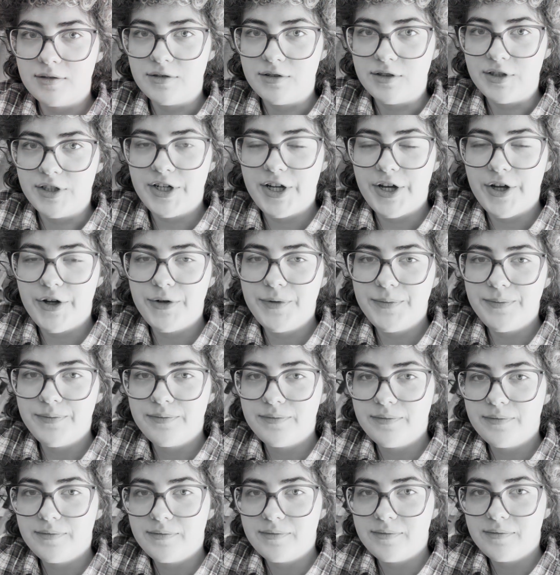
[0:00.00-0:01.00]
You know,
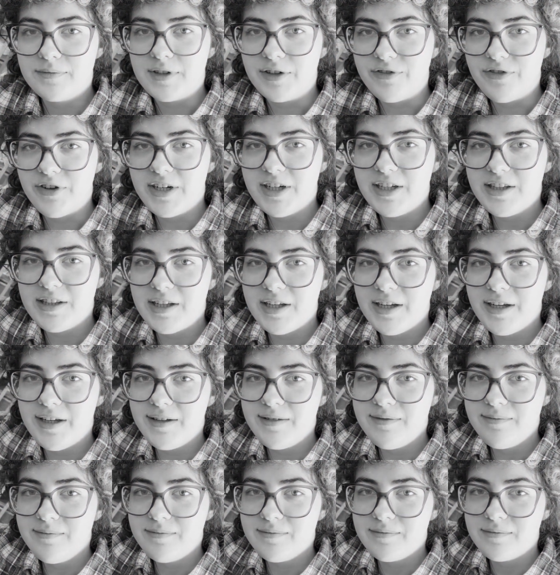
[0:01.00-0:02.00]
the funny
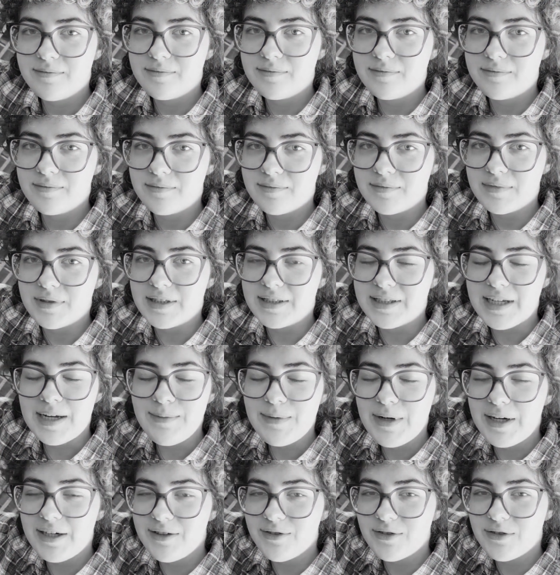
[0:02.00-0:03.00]
thing is I'm
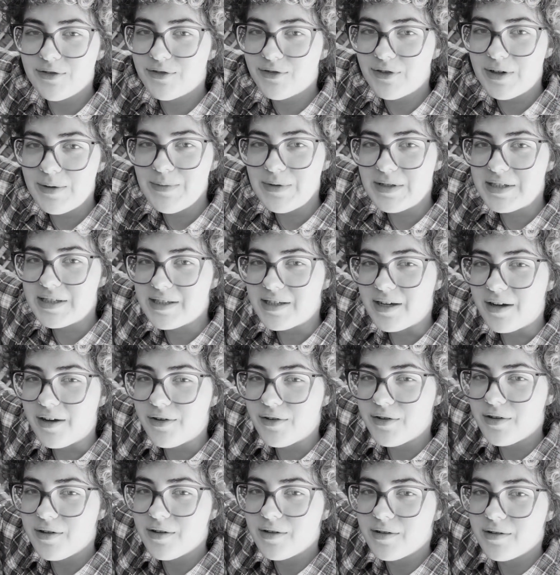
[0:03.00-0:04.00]
not even from the
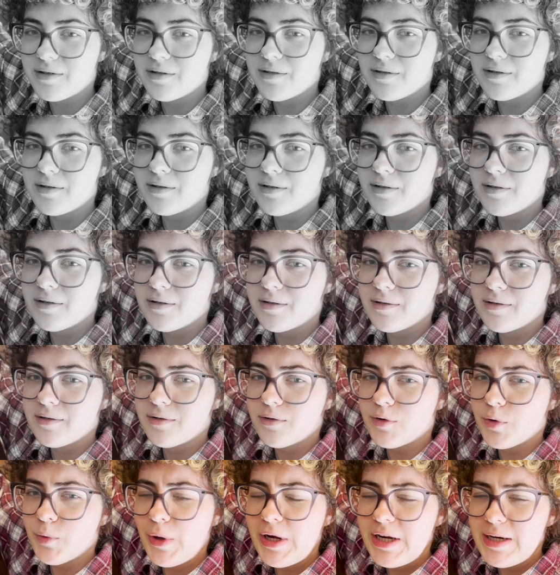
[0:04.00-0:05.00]
South.
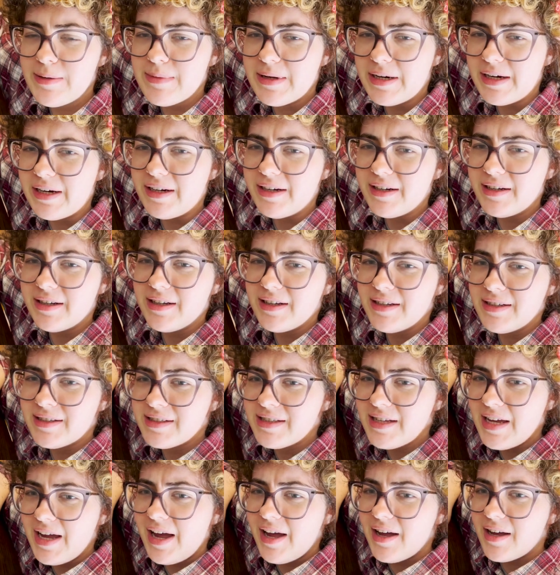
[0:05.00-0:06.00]
Wait a minute. Is
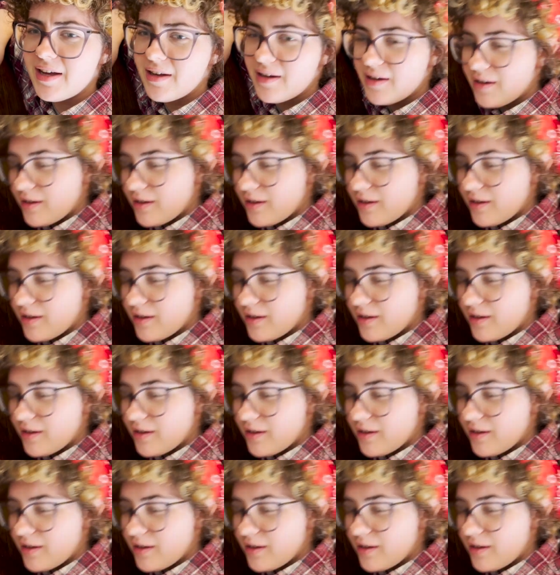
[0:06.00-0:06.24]
that?